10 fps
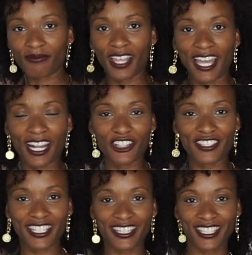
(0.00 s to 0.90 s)
And I
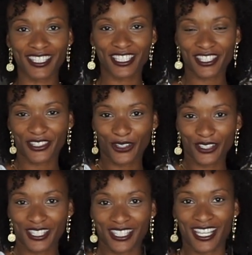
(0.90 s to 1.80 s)
just think this just
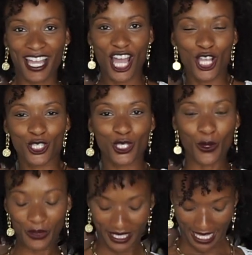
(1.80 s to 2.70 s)
looks
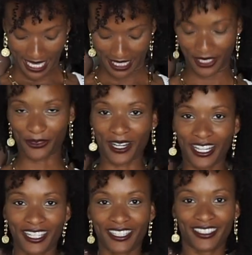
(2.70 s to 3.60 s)
so sexy,
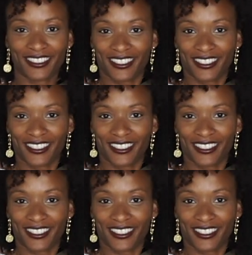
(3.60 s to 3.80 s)
right?